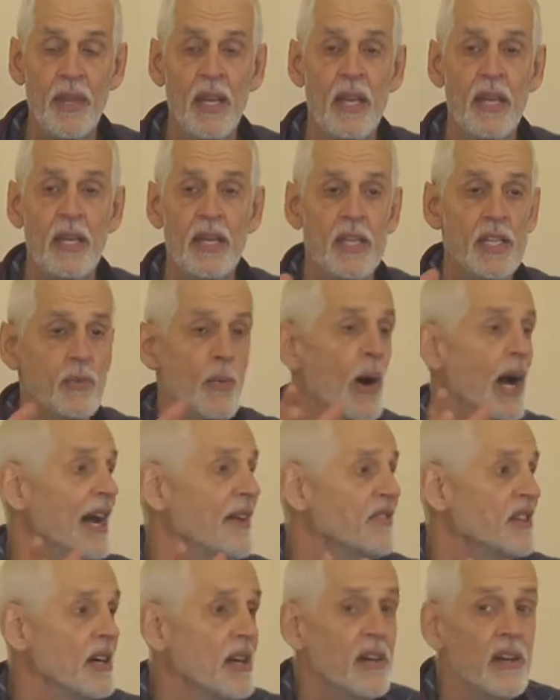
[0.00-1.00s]
Mm-hmm. His
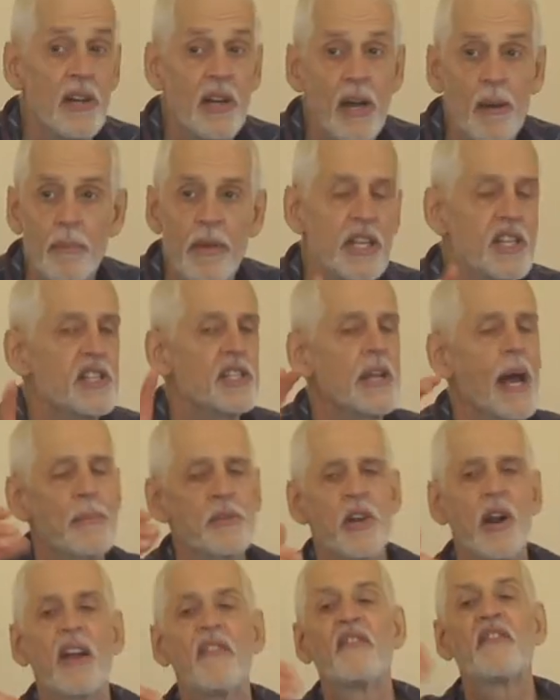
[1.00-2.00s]
wife turned up, his, I'm
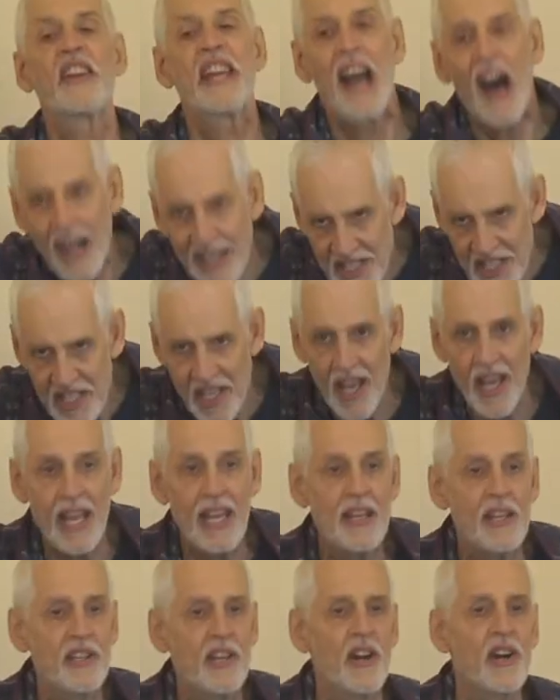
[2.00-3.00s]
sorry,
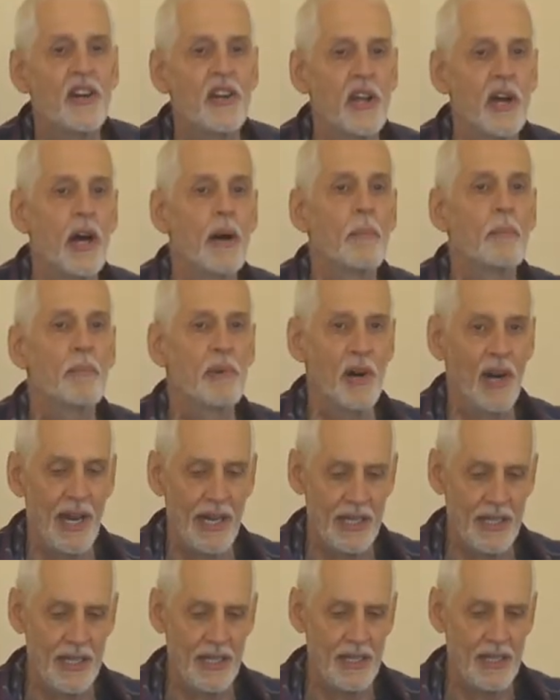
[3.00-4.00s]
fiance turned up
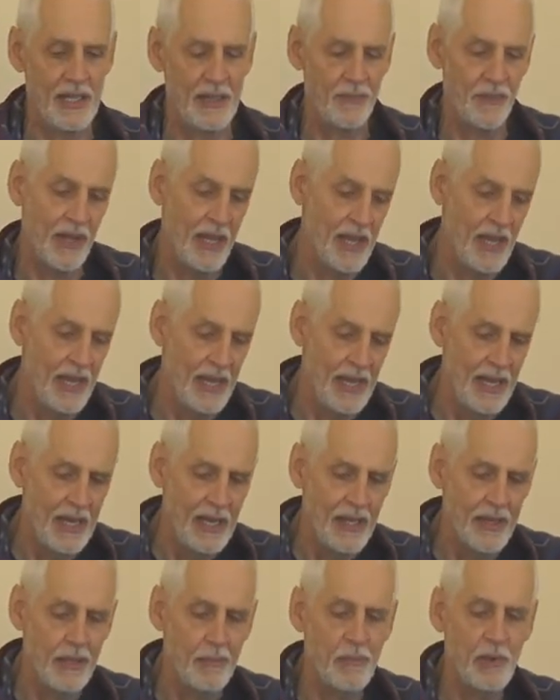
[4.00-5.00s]
pregnant.
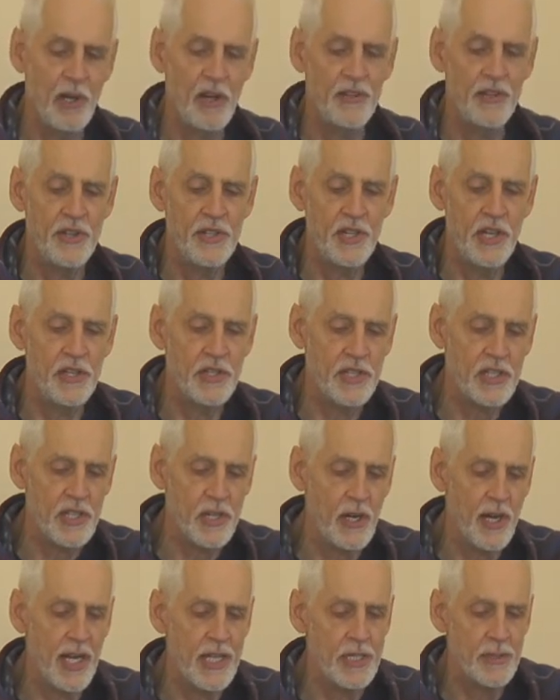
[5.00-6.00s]
The birth of Jesus
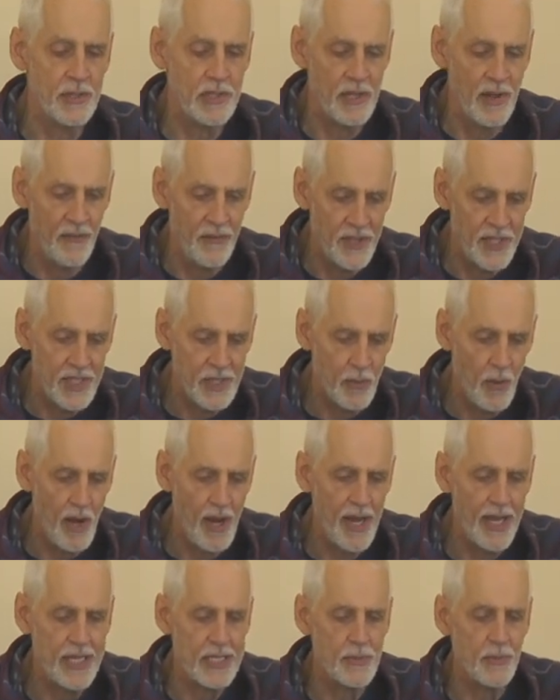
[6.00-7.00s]
Christ was on this
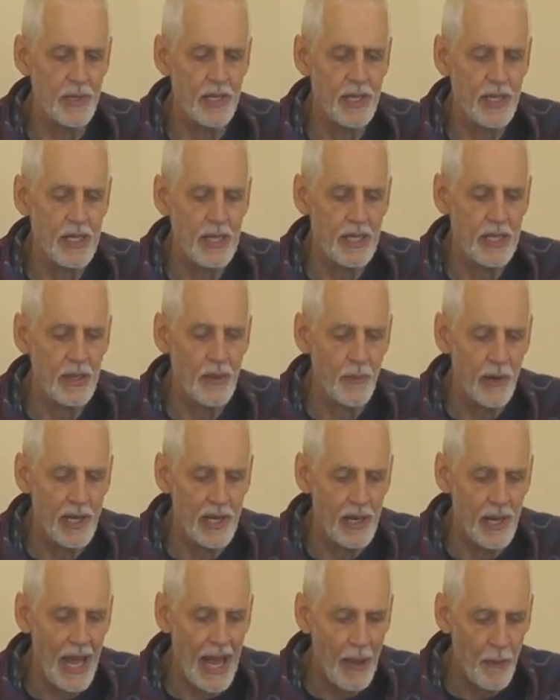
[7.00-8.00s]
wise when, he,
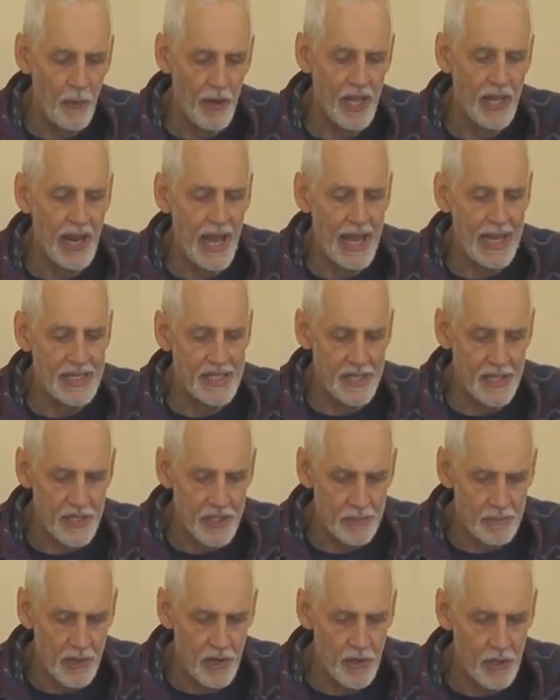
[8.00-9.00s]
when, when, as
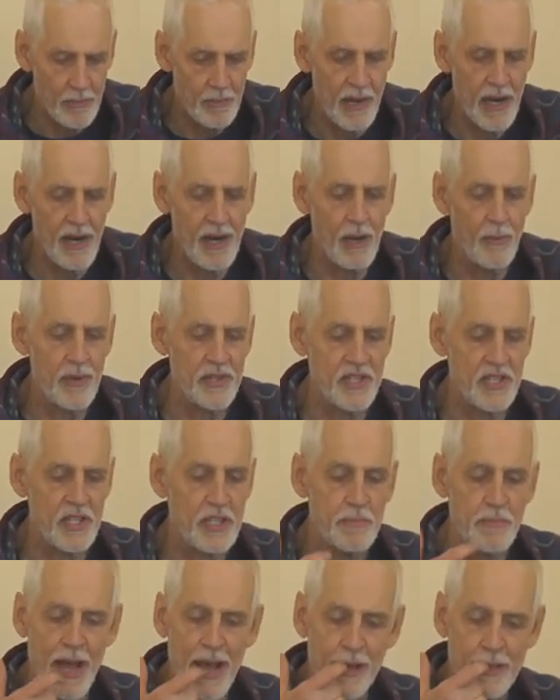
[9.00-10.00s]
his mother Mary was
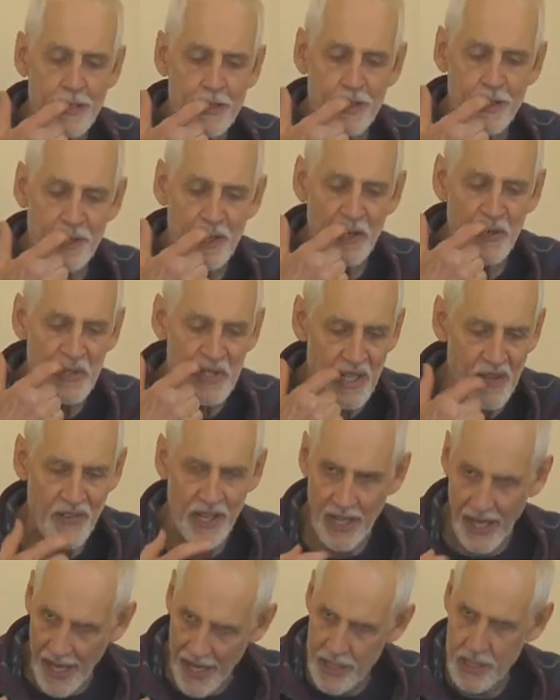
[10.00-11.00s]
espoused to Joseph,
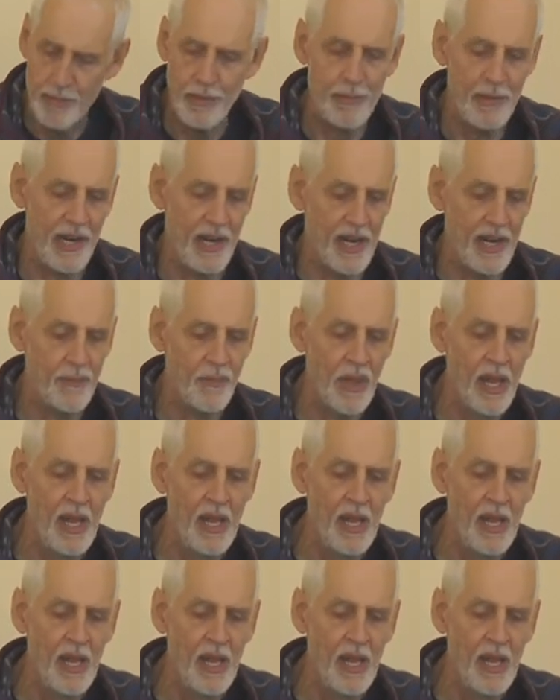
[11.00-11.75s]
engaged to be married,